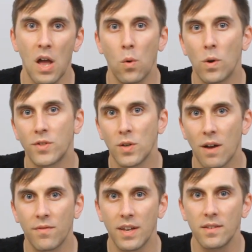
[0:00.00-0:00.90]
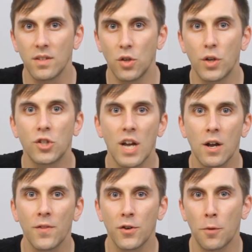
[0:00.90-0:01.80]
Once you have this, you can check
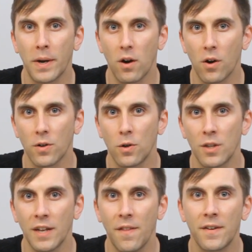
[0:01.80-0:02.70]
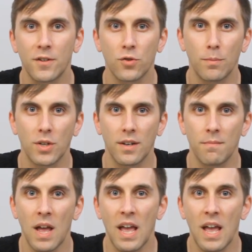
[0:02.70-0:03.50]
out the Null Byte article linked in the description